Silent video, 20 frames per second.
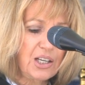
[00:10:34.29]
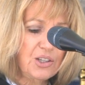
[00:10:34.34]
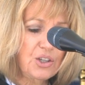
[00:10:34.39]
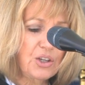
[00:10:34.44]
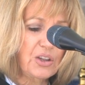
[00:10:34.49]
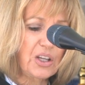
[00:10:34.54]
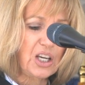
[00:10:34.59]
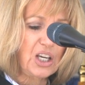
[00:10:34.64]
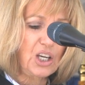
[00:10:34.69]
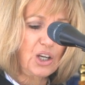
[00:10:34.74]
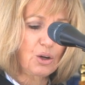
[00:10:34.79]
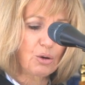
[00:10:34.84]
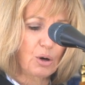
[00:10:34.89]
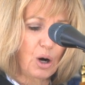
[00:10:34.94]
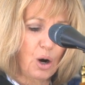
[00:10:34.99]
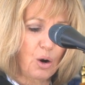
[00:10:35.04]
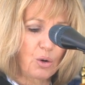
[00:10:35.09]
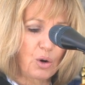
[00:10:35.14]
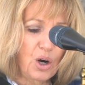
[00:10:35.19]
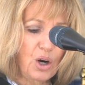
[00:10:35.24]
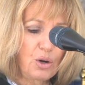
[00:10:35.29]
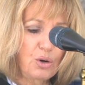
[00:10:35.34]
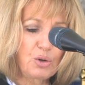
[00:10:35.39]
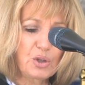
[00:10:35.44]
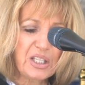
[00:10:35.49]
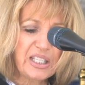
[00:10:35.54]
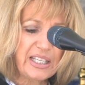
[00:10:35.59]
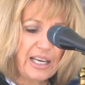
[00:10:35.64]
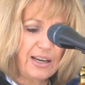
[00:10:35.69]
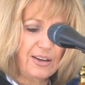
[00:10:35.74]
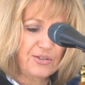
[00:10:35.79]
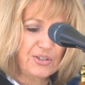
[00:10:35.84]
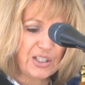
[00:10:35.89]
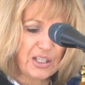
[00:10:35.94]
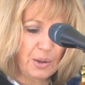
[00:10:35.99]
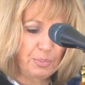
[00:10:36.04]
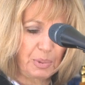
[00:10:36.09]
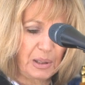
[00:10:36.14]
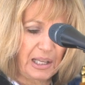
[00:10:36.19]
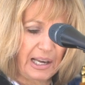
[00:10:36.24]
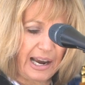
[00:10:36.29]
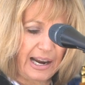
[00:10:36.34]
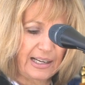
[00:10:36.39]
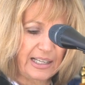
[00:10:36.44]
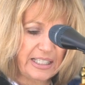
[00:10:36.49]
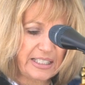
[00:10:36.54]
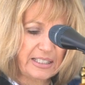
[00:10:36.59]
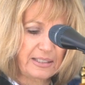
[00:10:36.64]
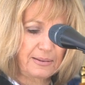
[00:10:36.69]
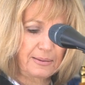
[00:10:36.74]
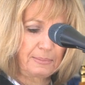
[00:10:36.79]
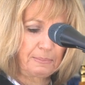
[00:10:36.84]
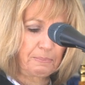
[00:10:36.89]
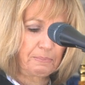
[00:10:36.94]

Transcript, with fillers: to the hero who saves the planet.